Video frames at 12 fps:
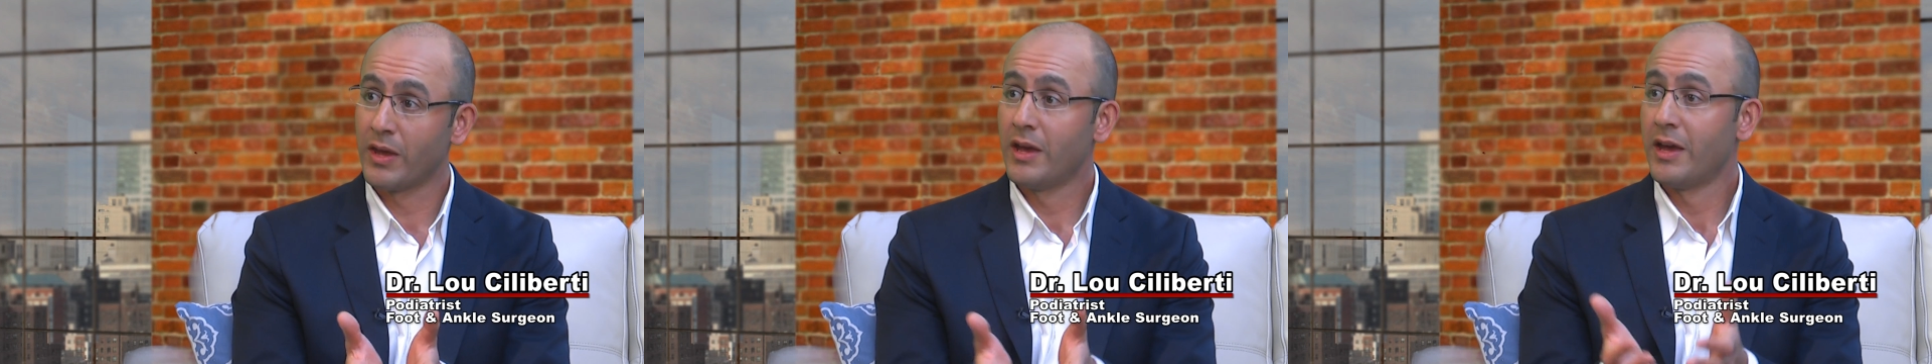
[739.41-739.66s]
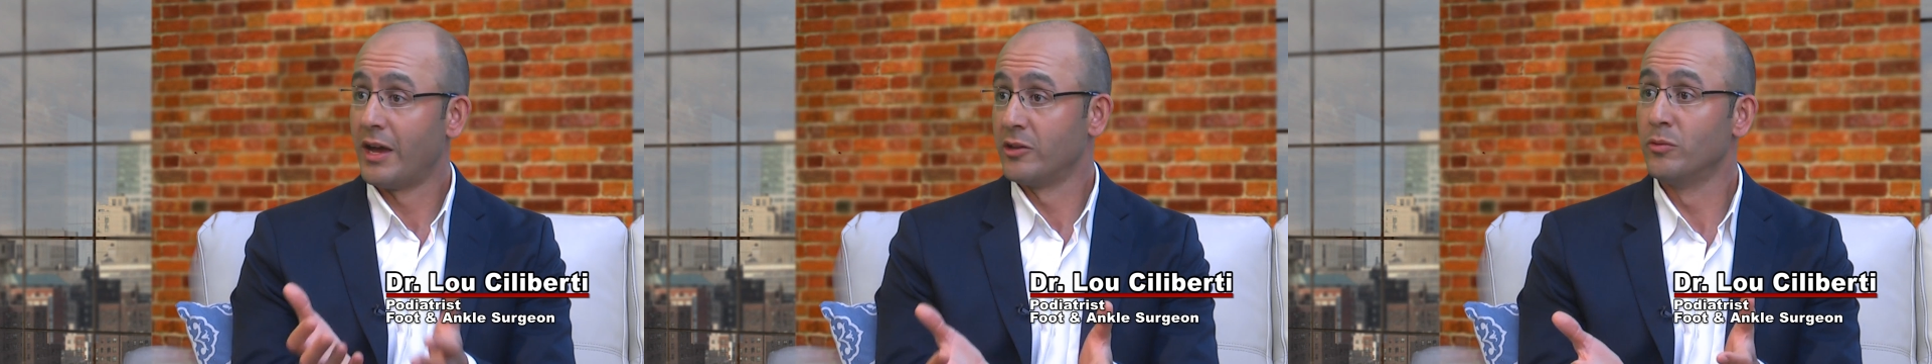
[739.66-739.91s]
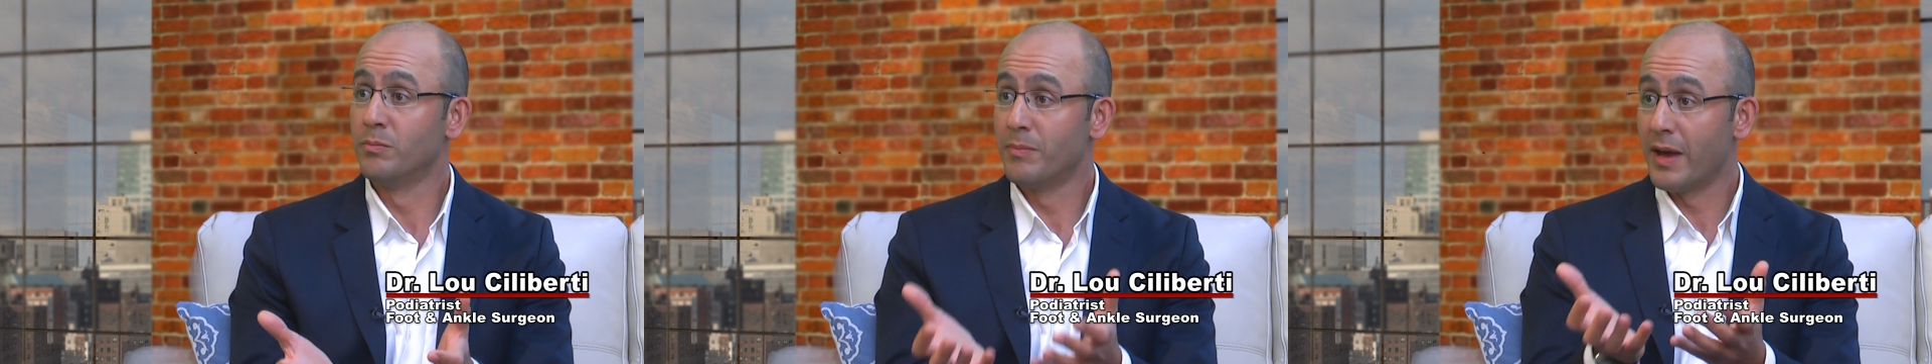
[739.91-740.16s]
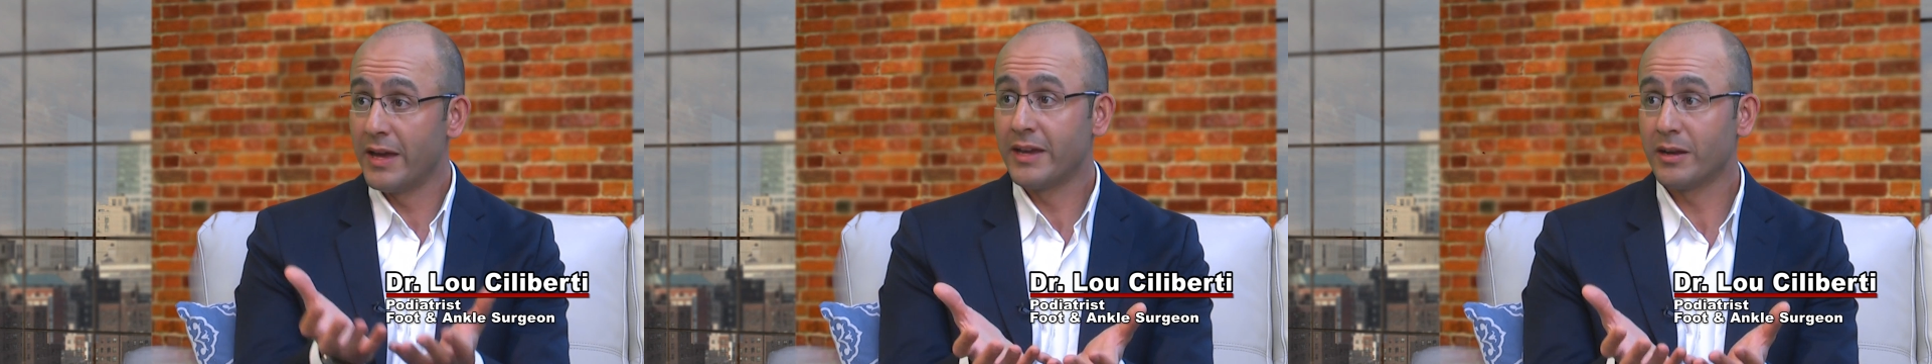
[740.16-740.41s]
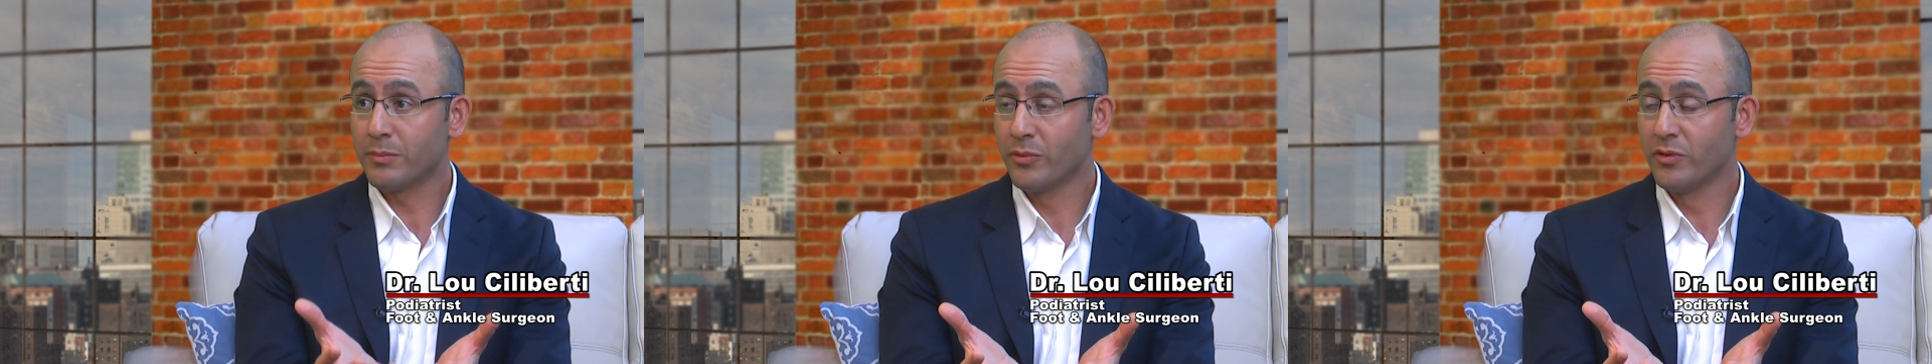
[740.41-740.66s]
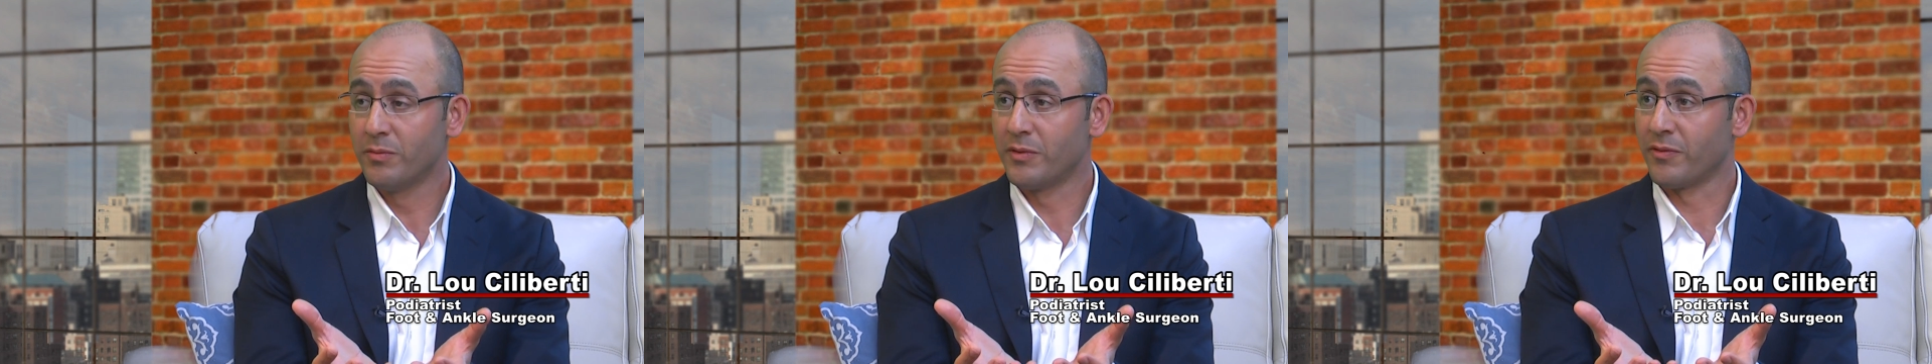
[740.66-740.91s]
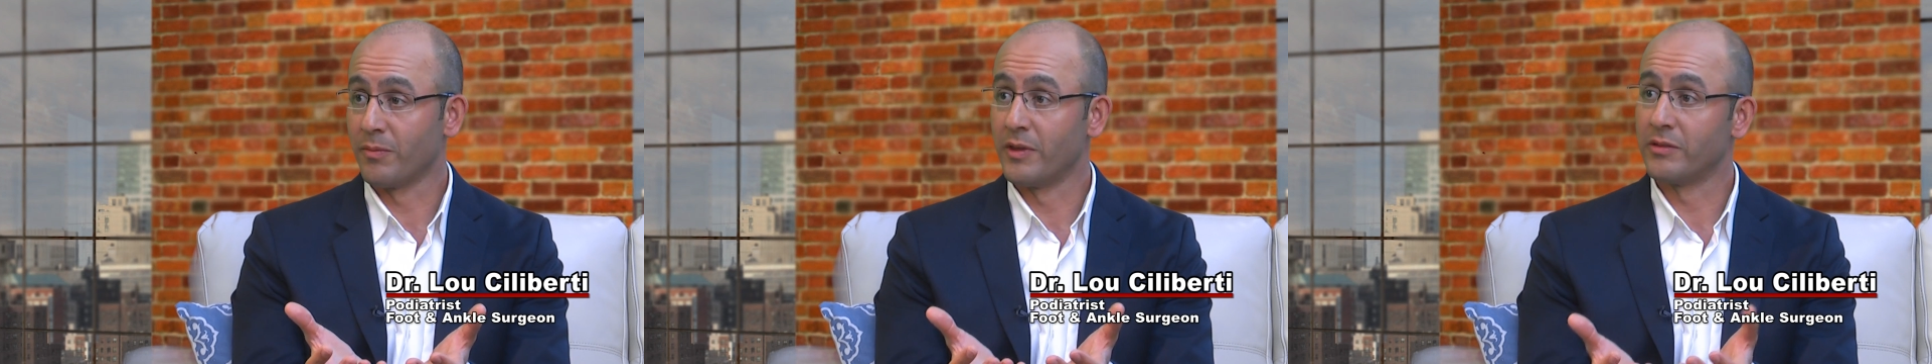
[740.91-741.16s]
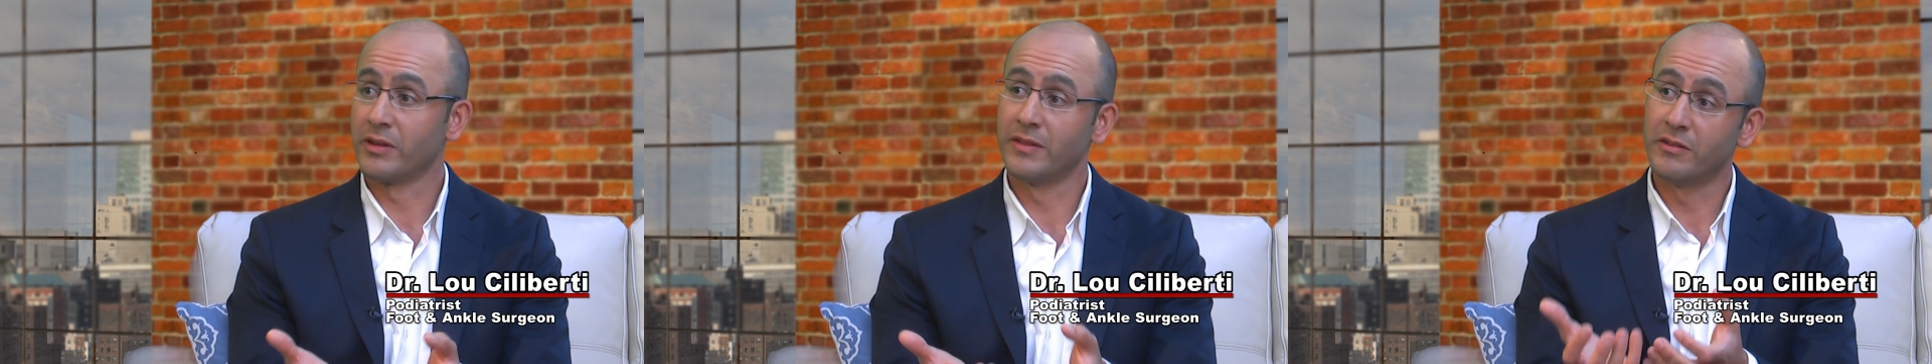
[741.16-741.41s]
and you may get improvement from this,
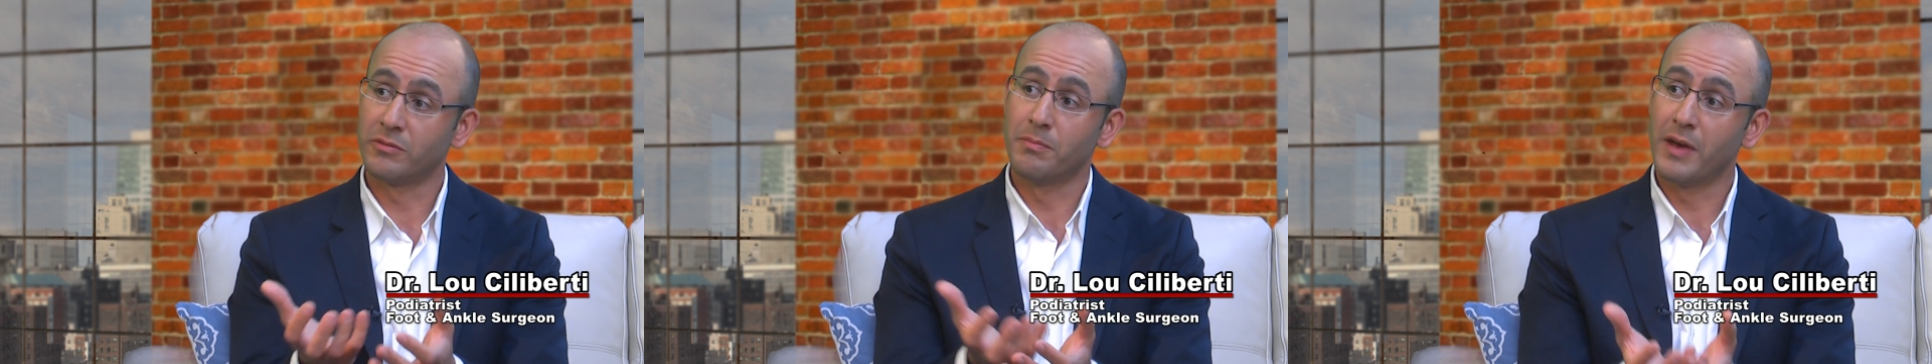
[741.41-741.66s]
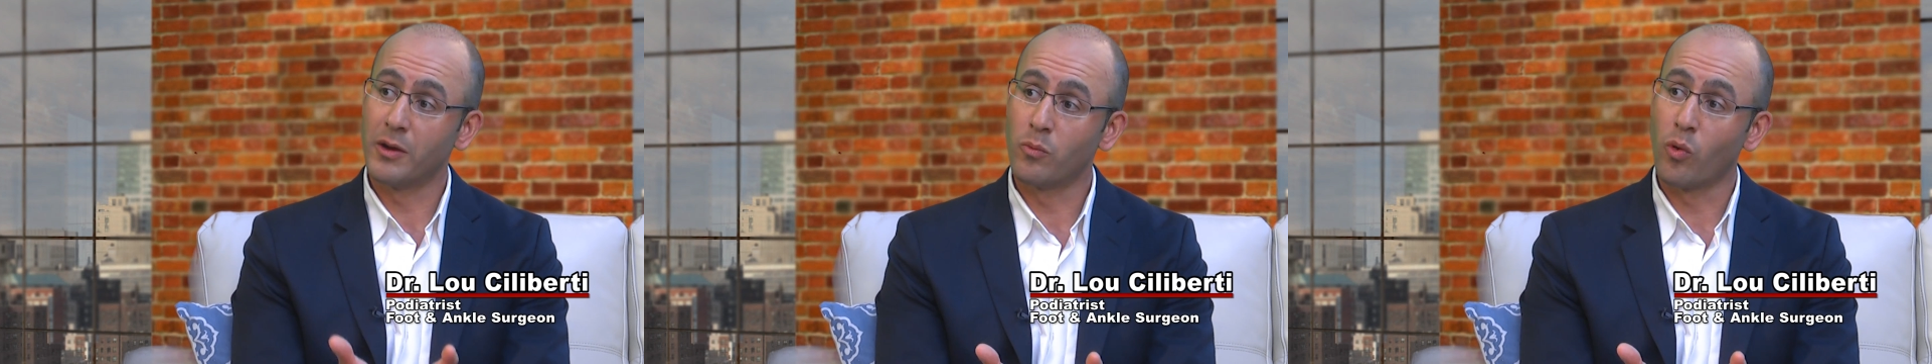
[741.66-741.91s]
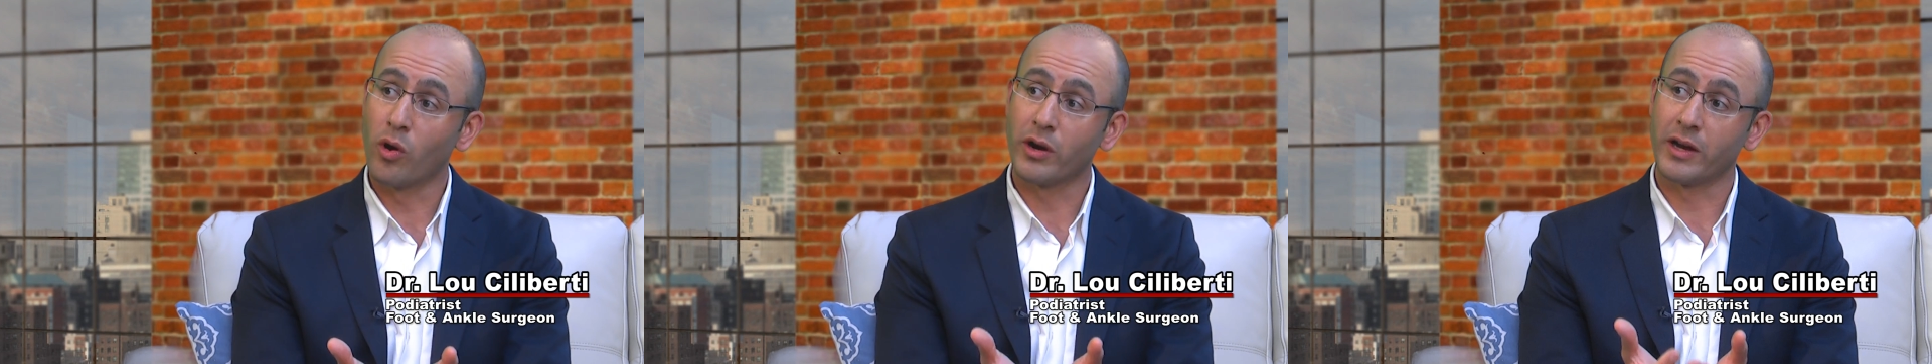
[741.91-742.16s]
and this may work,